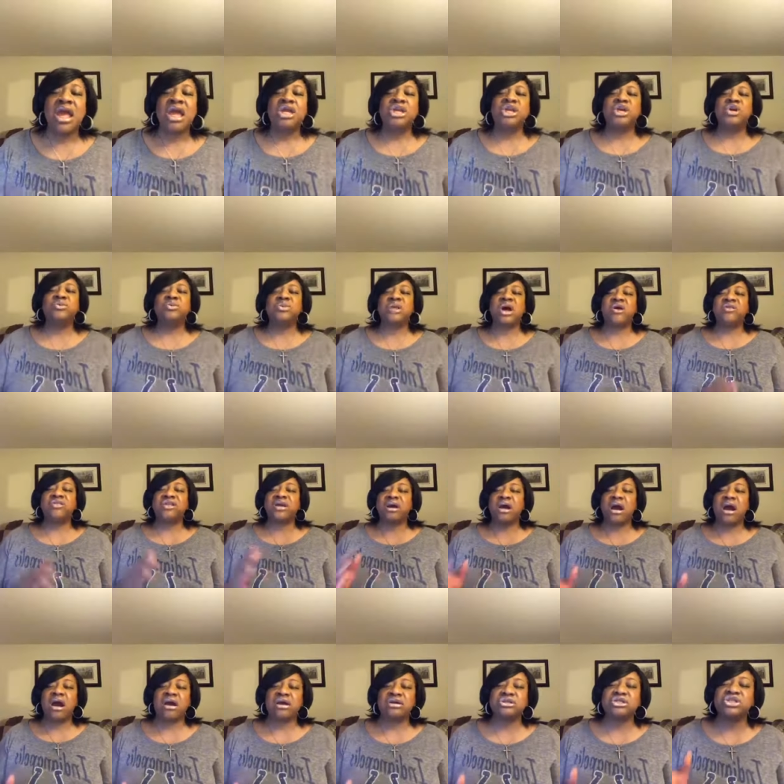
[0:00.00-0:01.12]
You know their
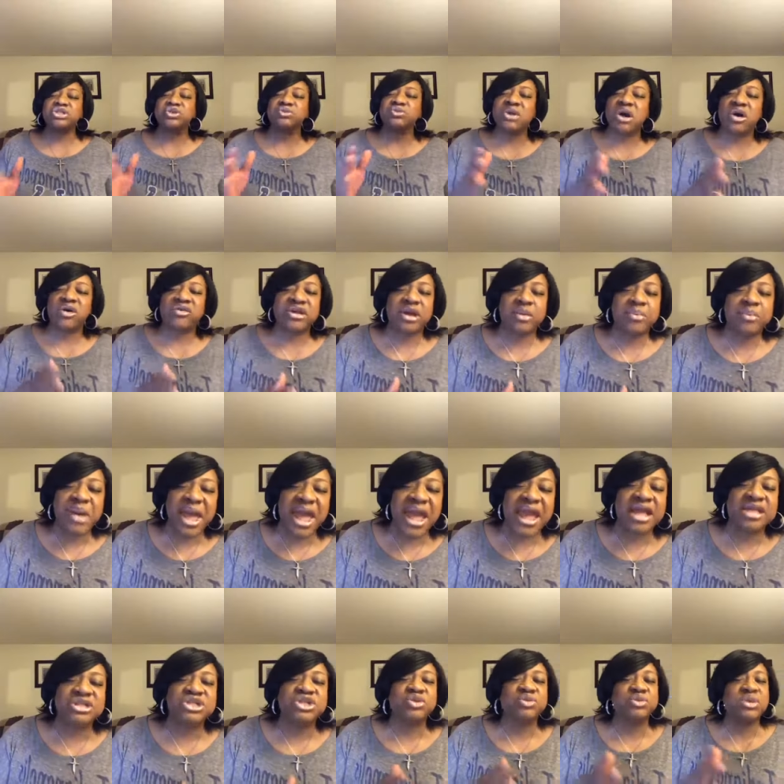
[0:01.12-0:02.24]
hurts. You know their
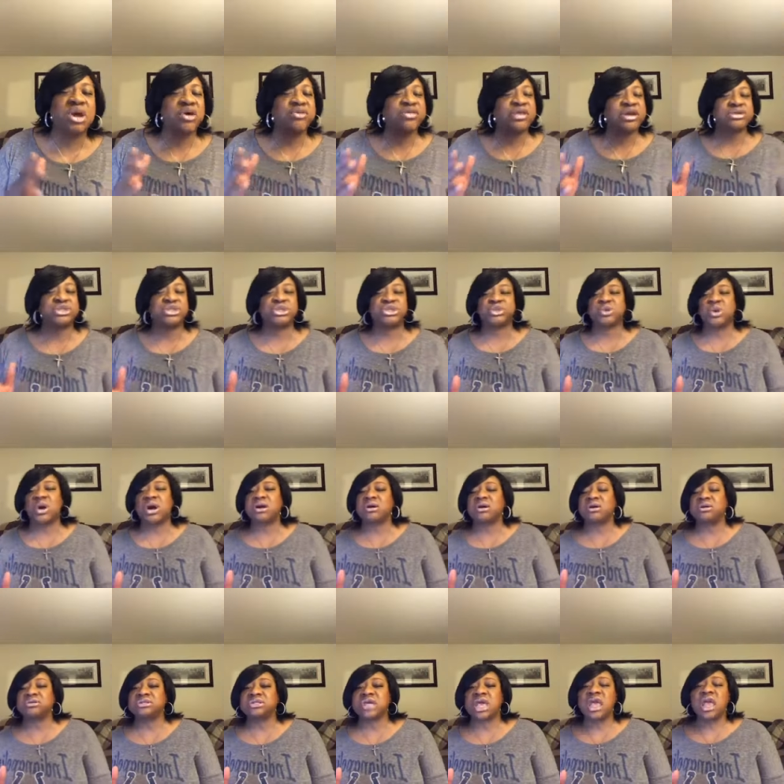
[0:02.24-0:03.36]
pains. You know their
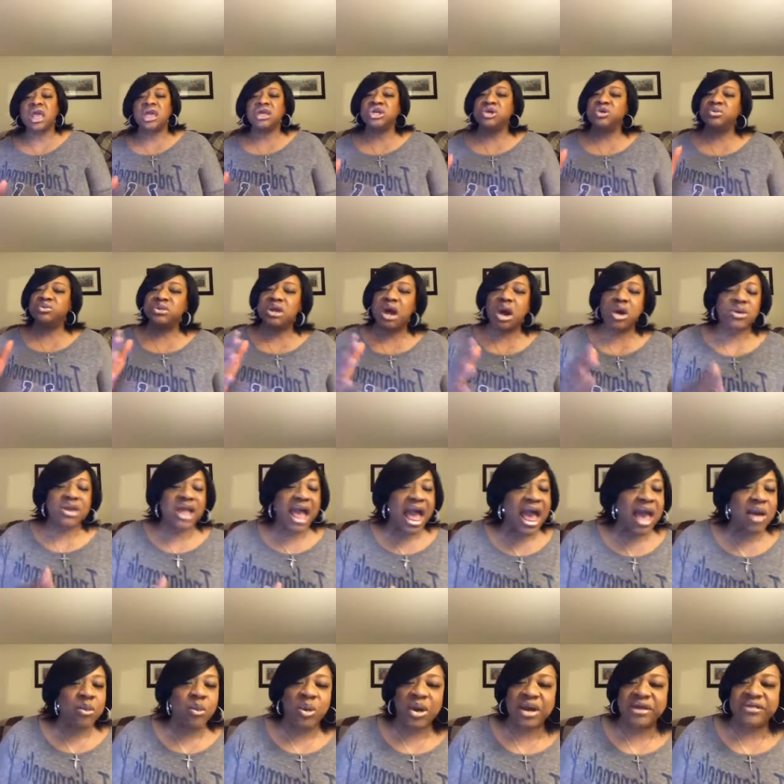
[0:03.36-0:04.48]
struggles. You know,
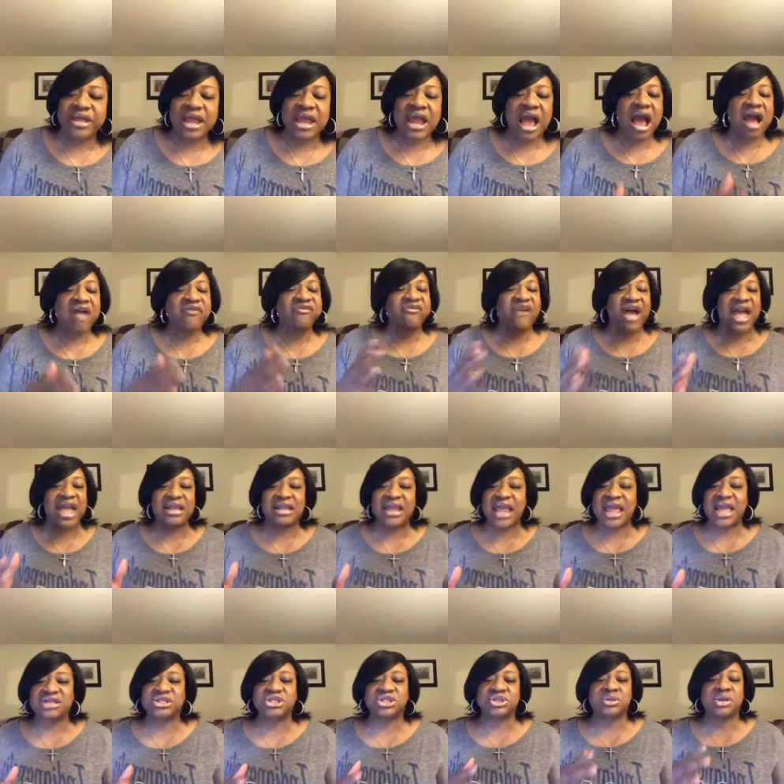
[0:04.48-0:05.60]
God, where they are
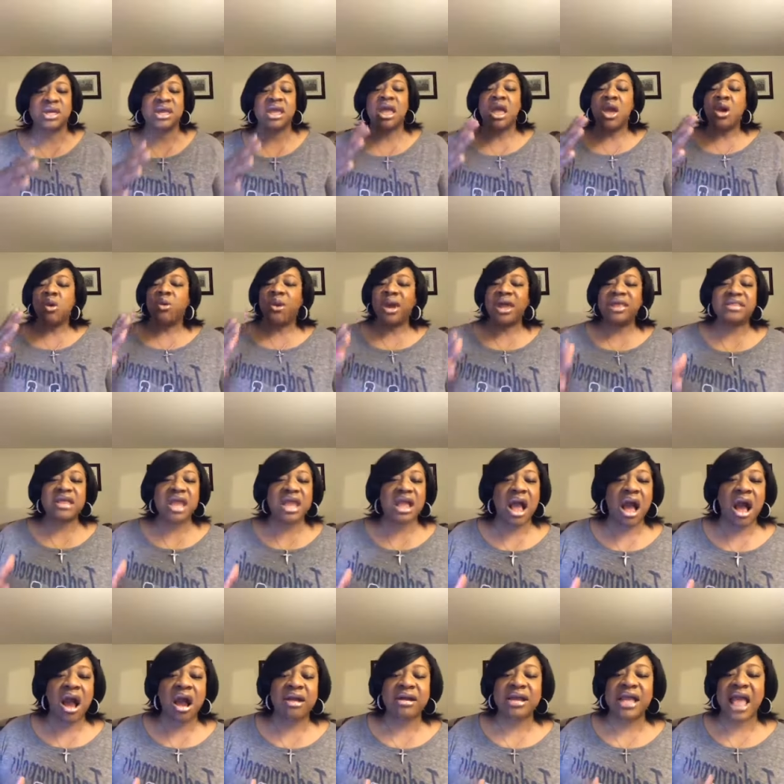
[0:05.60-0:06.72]
financially, where they
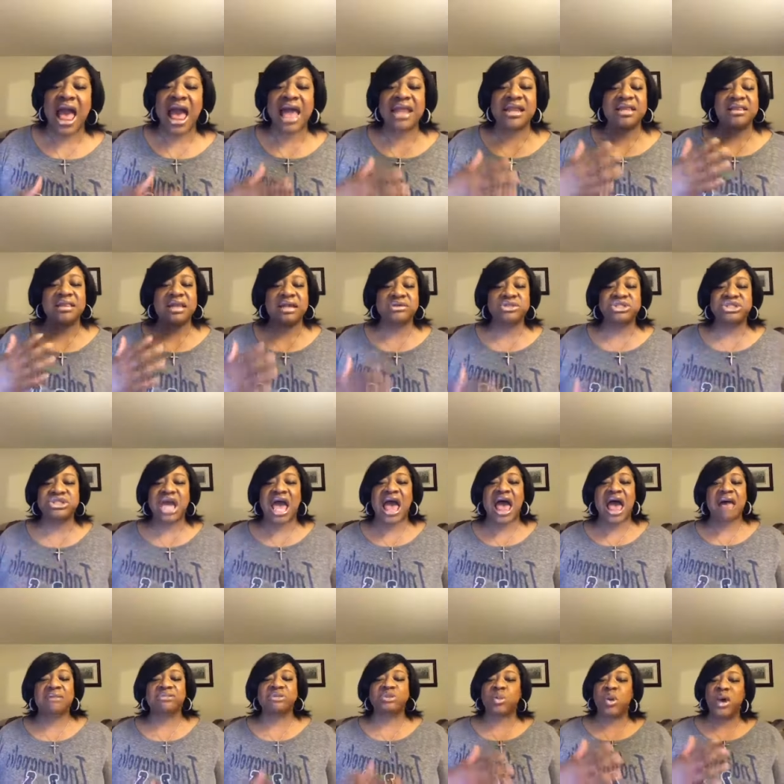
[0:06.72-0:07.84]
are, God, in their
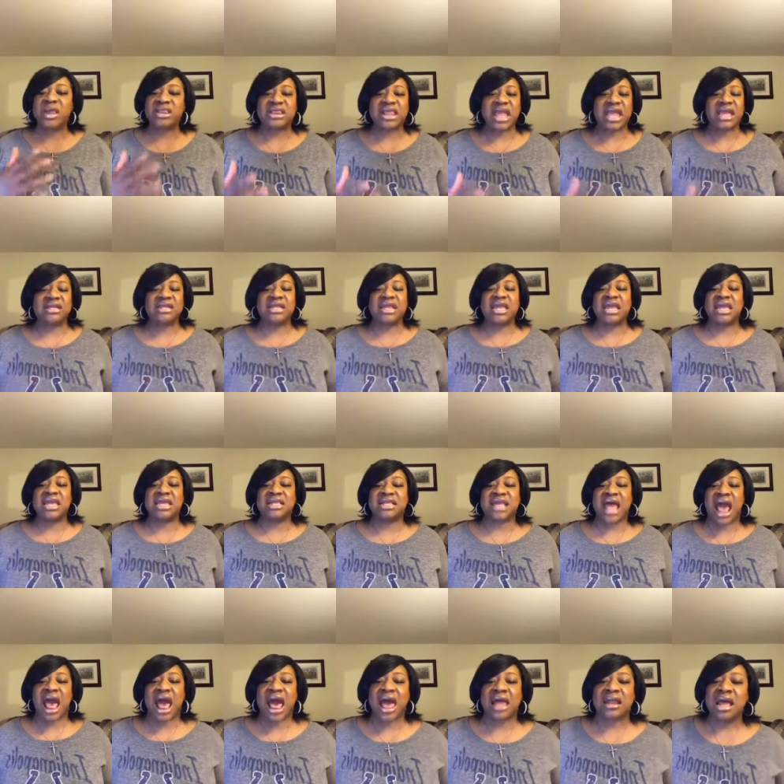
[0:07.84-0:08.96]
jobs, what they need,
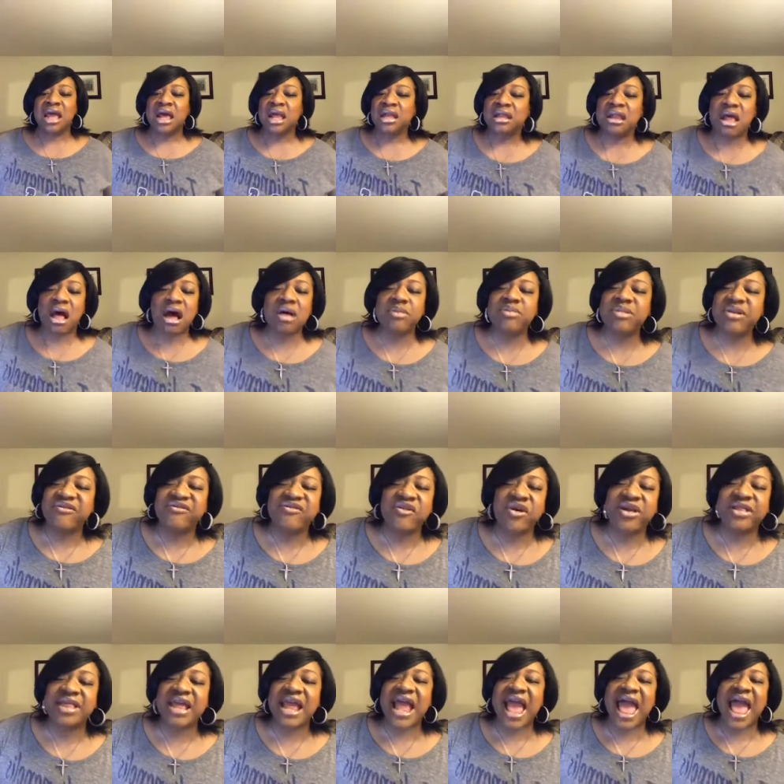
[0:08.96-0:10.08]
God, long
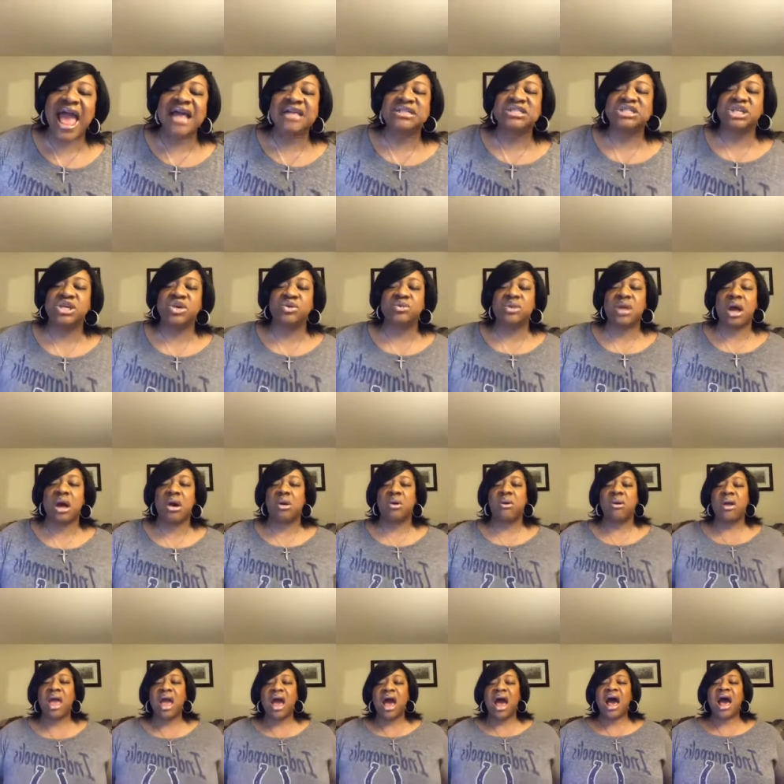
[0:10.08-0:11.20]
before they ask you, no.
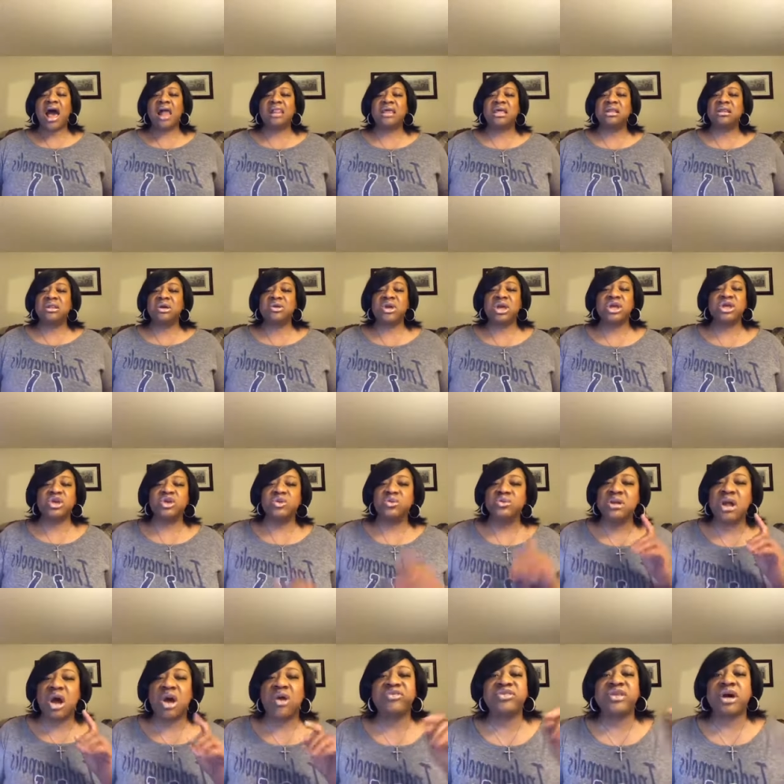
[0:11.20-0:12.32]
Hallelujah. You
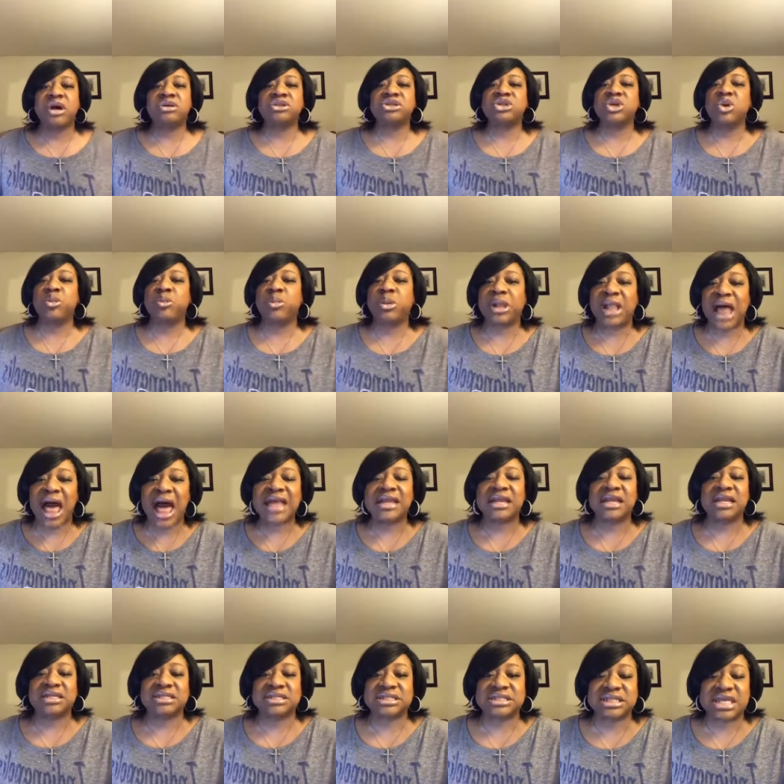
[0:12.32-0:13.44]
know those who
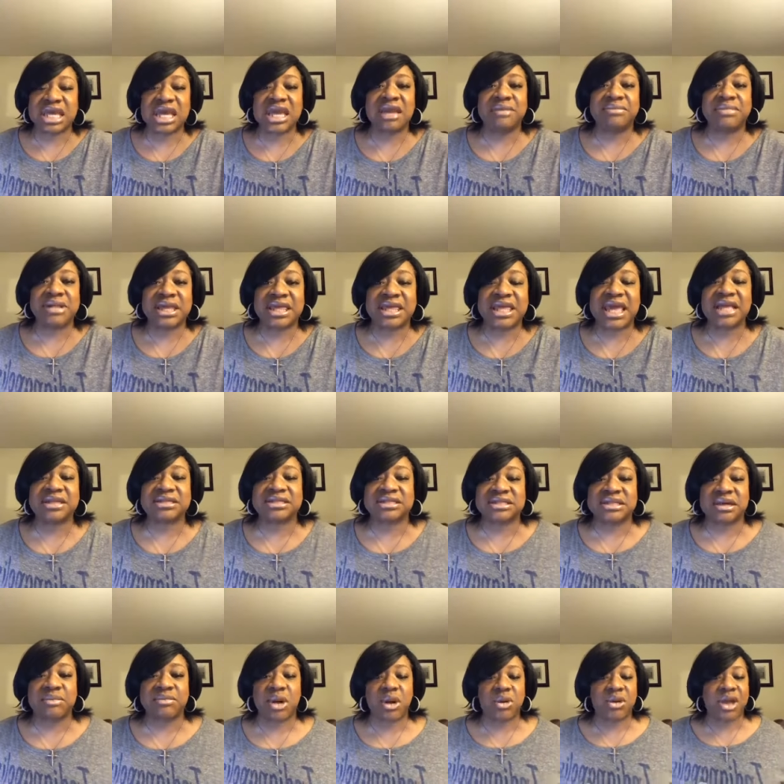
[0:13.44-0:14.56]
plotted and schemed against
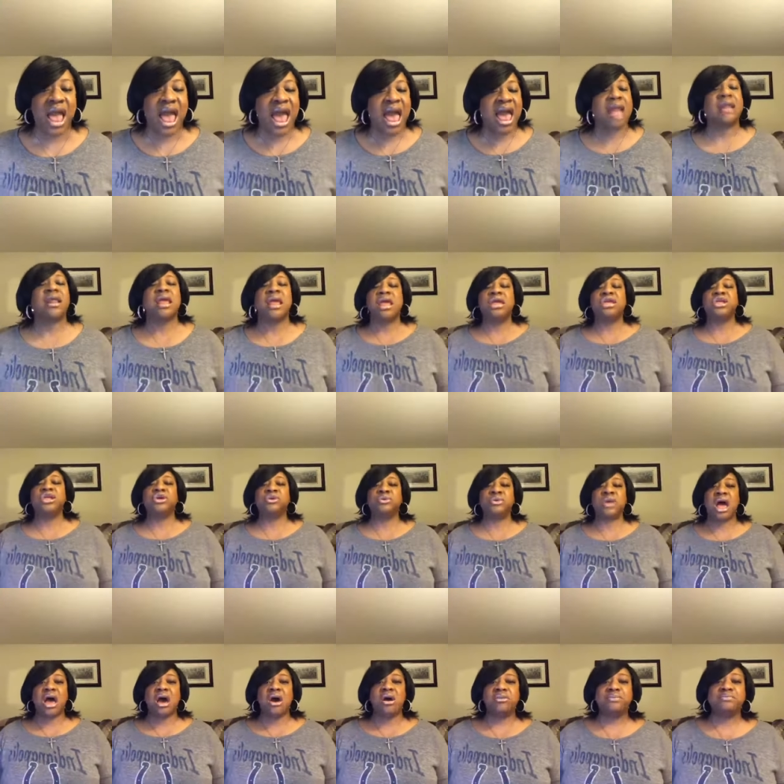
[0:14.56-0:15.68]
them, oh God. You
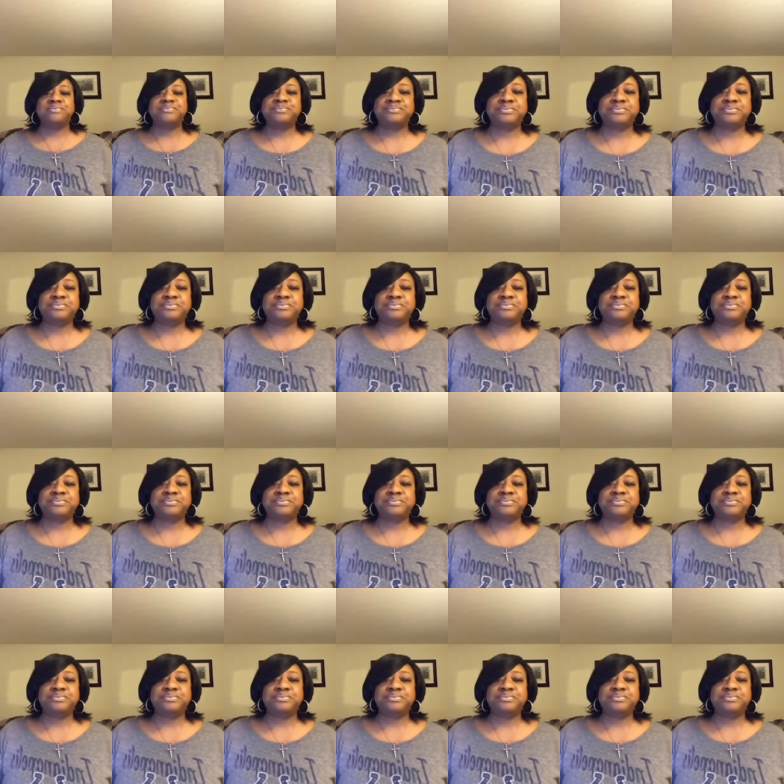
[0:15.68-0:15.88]
know,